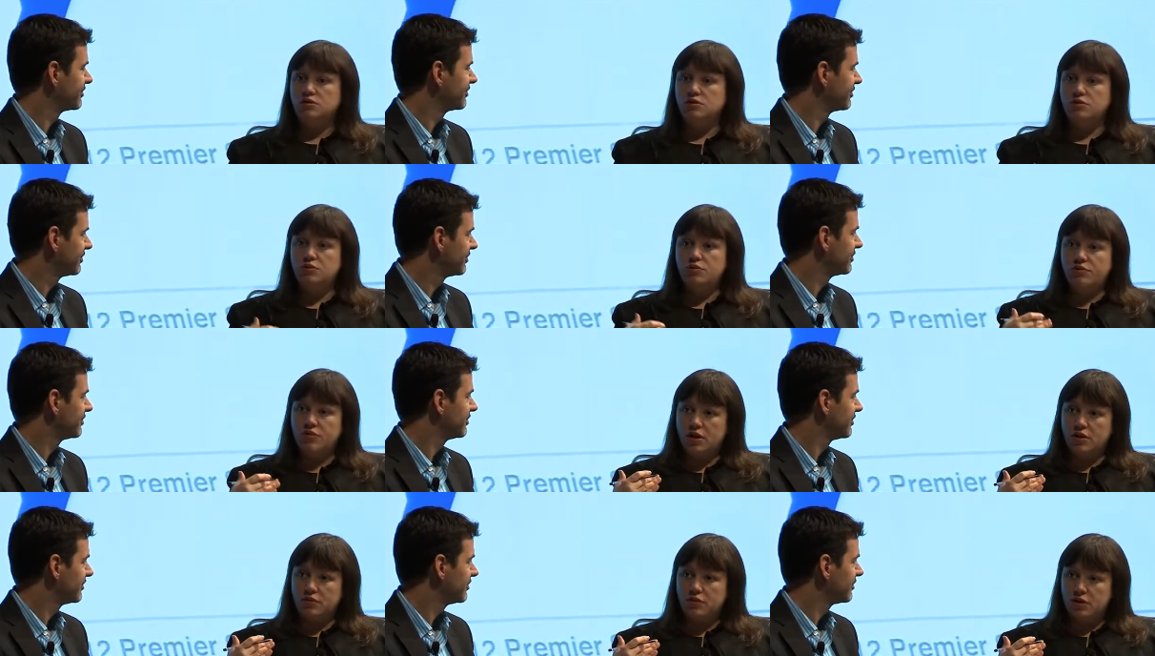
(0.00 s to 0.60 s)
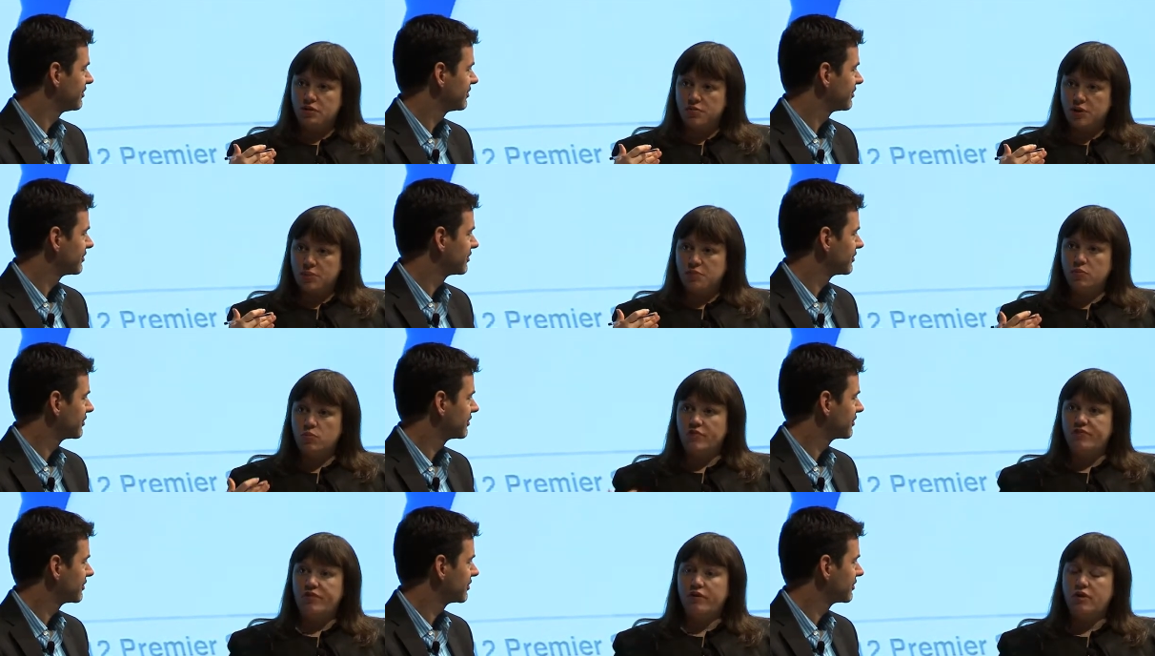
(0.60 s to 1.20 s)
Speaker 1: Do you think that
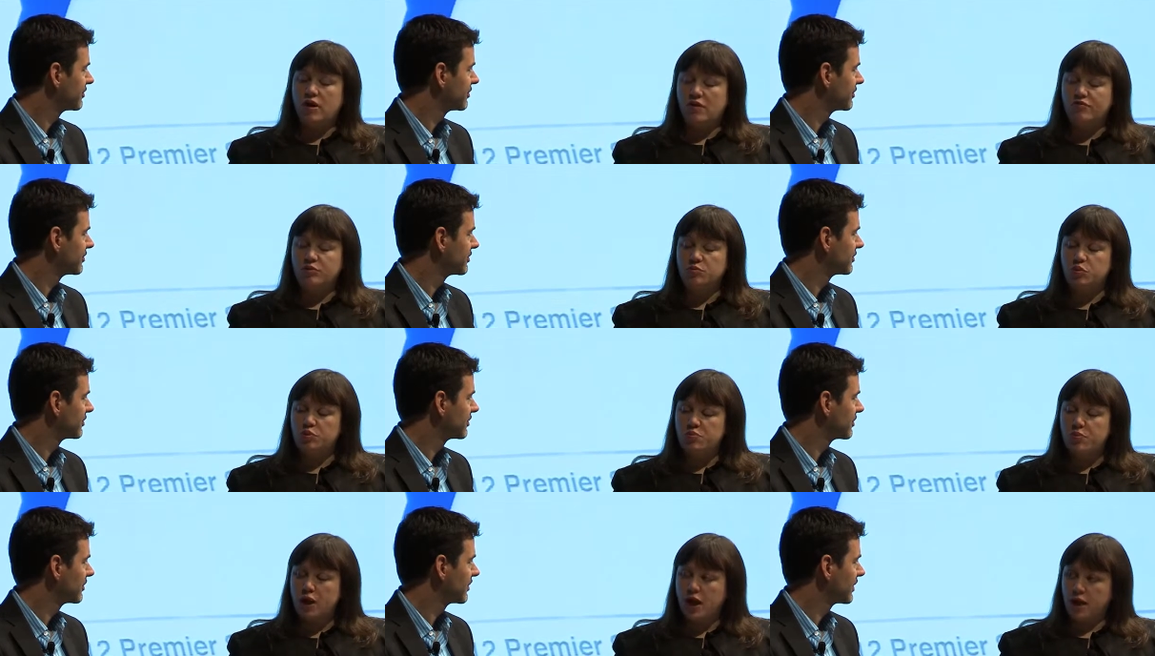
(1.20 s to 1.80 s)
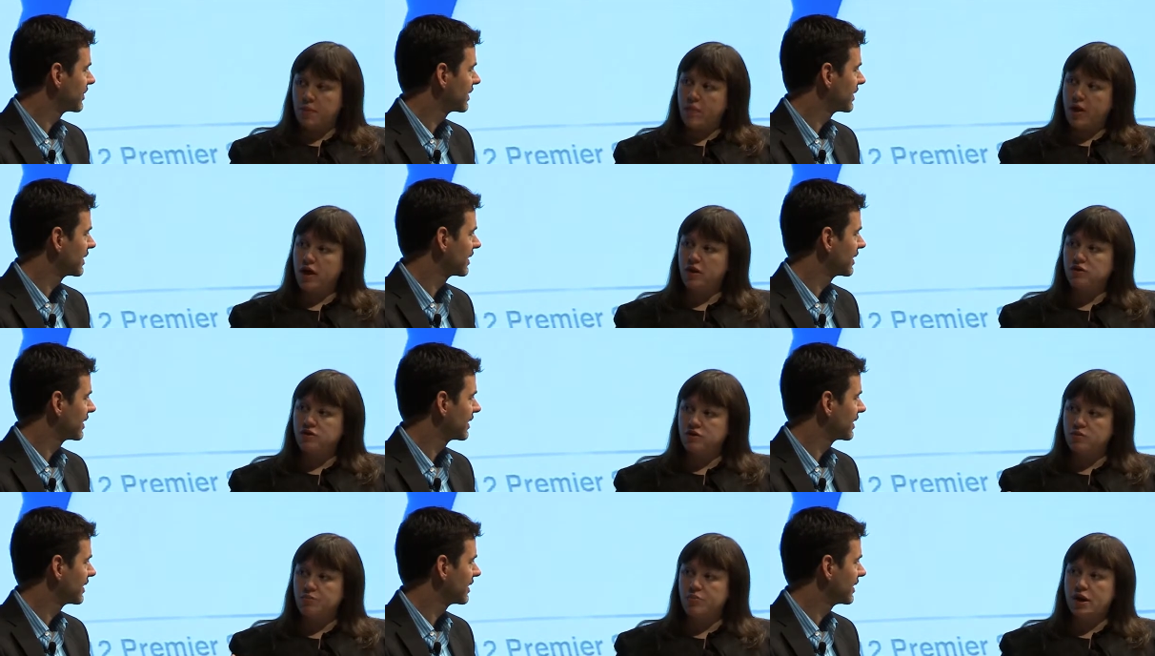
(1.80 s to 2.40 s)
people will feel comfortable with
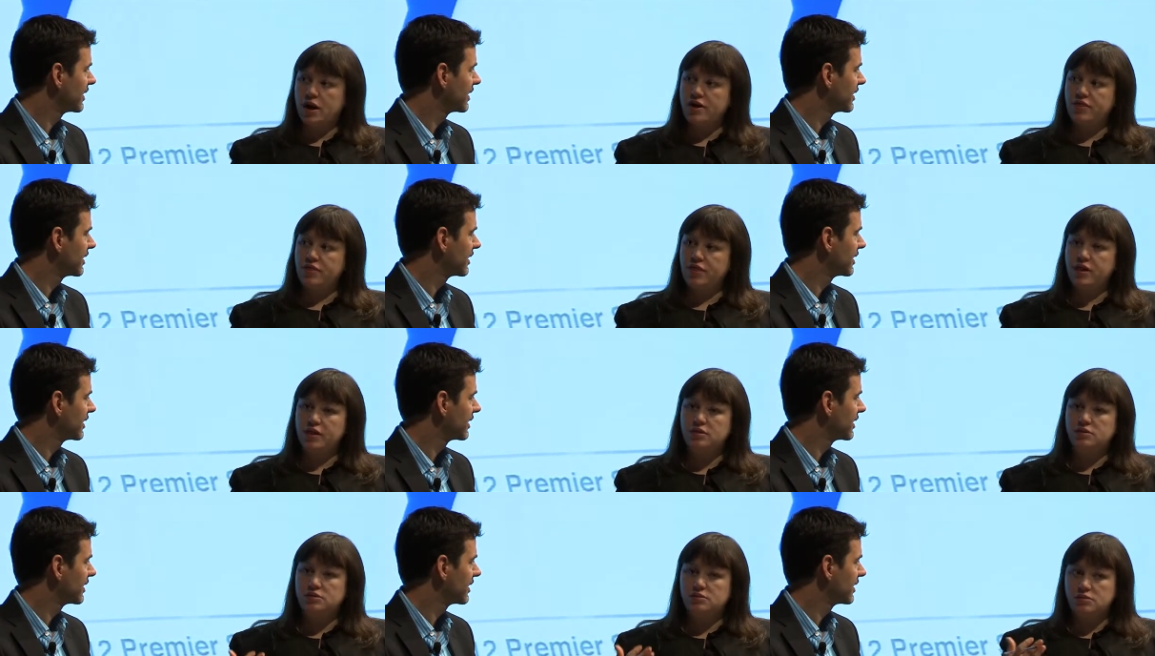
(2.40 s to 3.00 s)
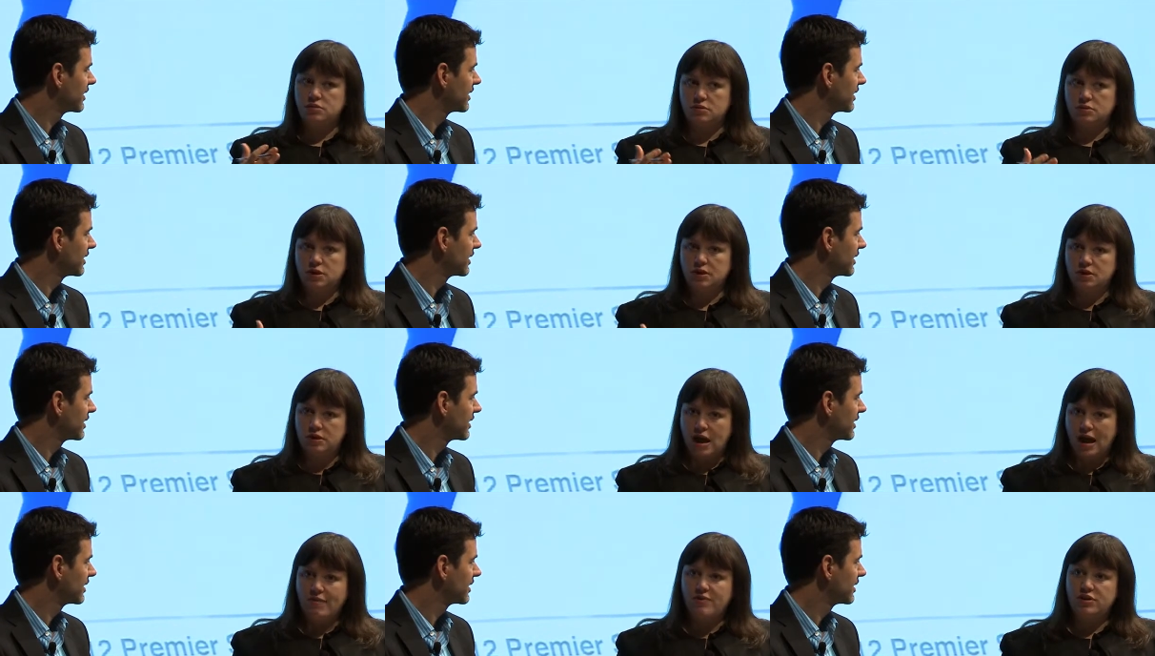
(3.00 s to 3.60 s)
PayPal to buy things
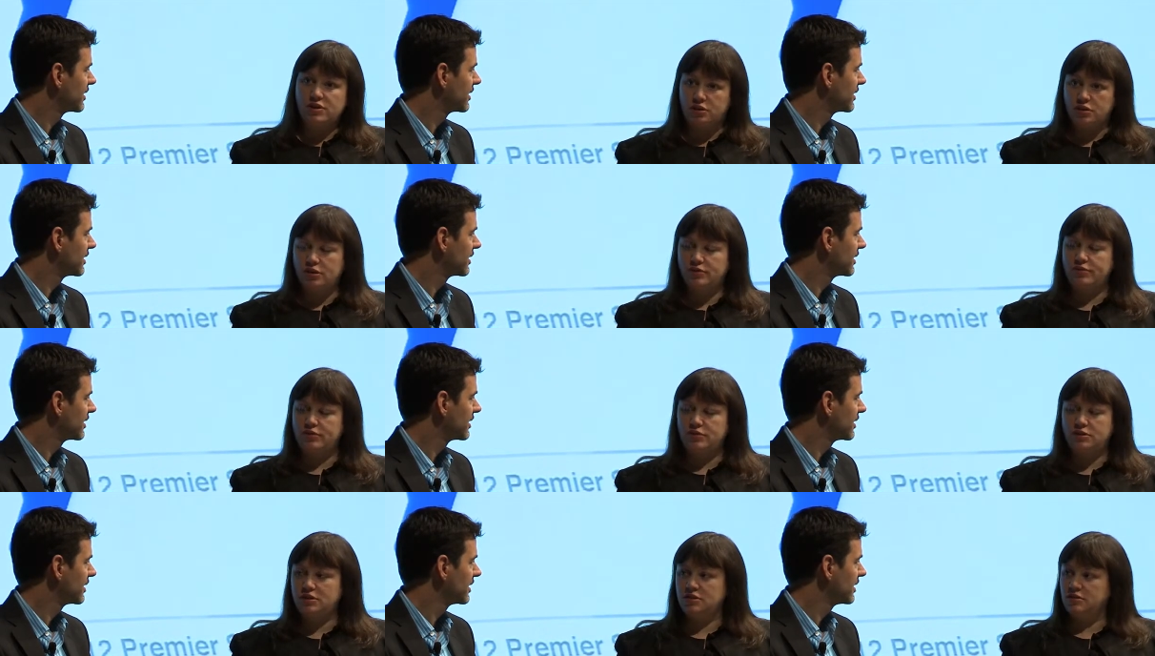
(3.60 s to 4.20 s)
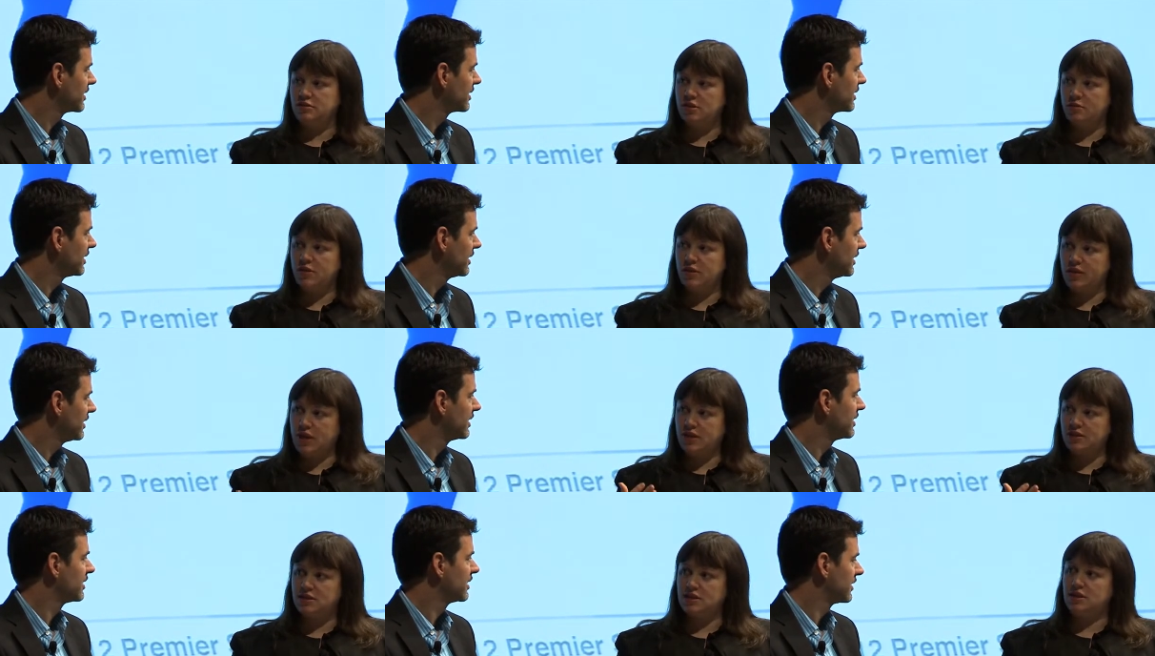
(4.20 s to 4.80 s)
and have it delivered? I mean,
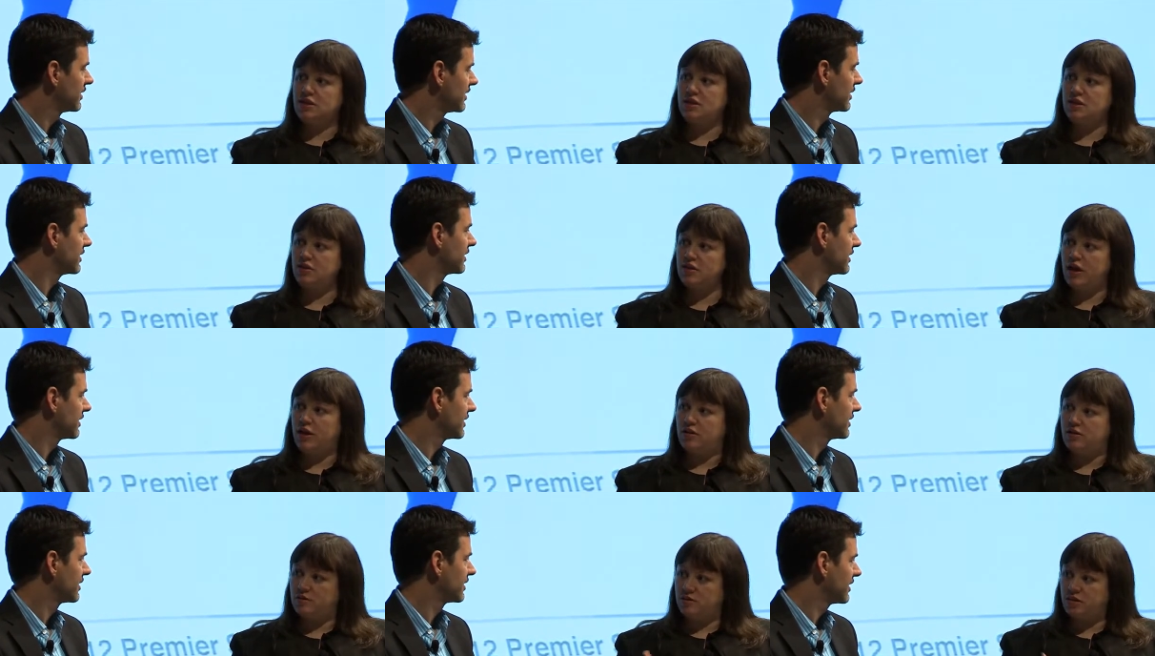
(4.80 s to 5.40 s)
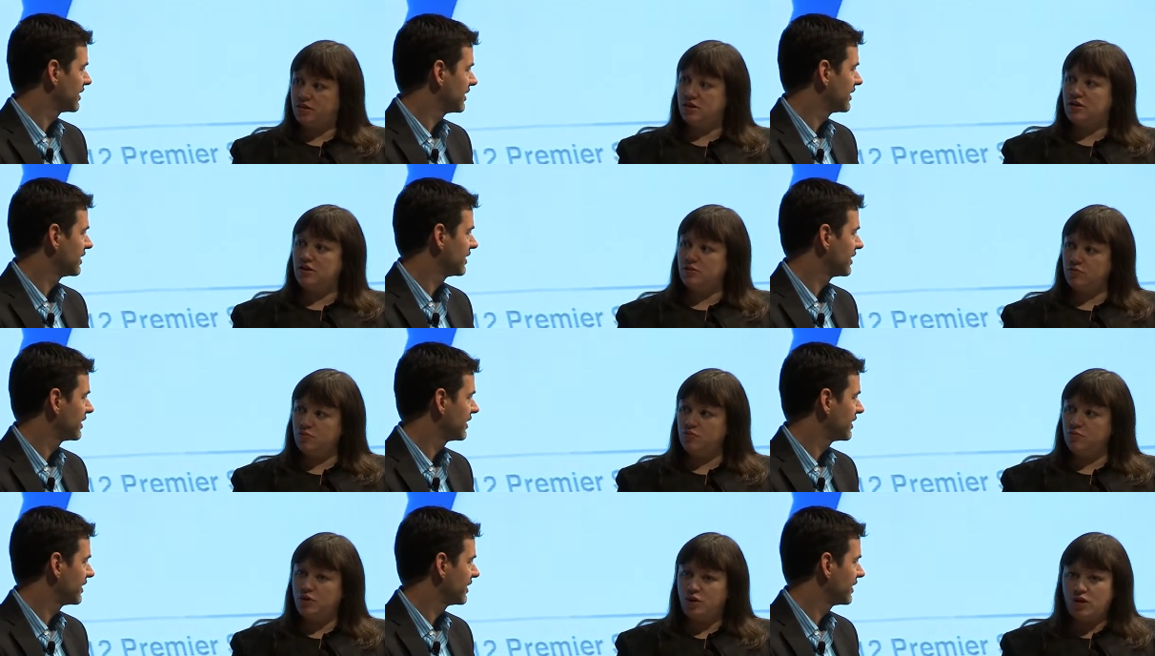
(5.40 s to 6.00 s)
that's the key thing.
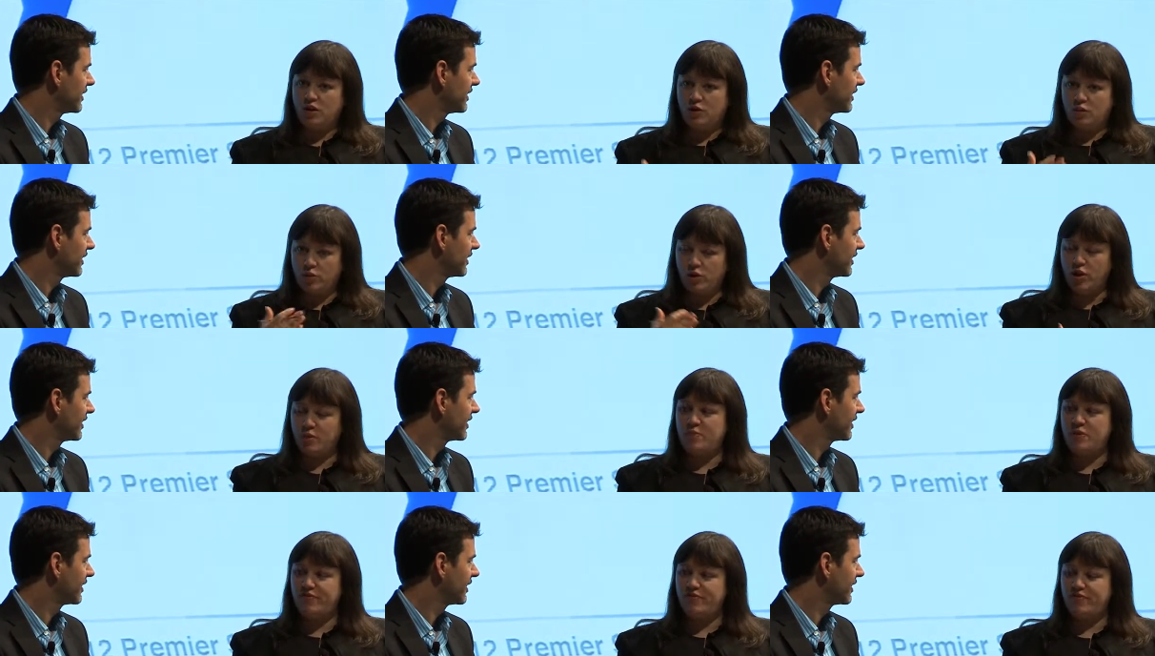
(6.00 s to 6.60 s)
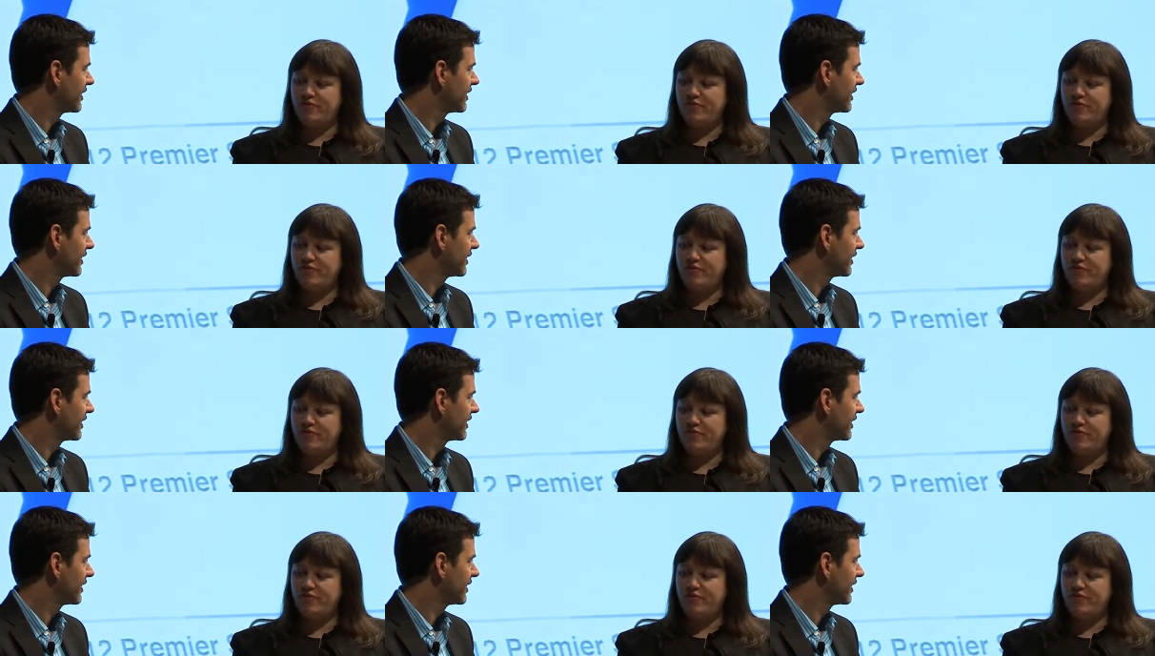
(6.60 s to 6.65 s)
Will it be